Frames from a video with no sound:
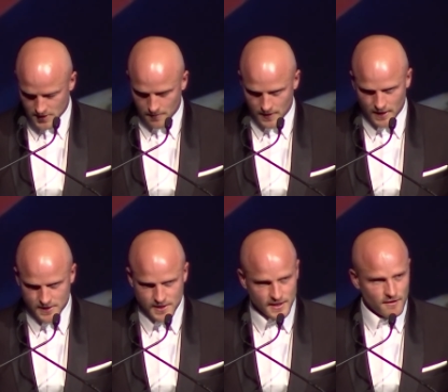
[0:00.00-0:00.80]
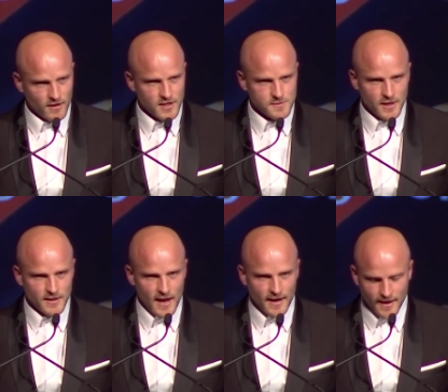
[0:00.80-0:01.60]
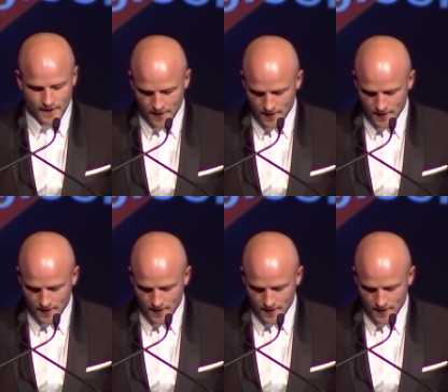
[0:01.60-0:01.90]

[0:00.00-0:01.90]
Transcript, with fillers: something as significant as my neck.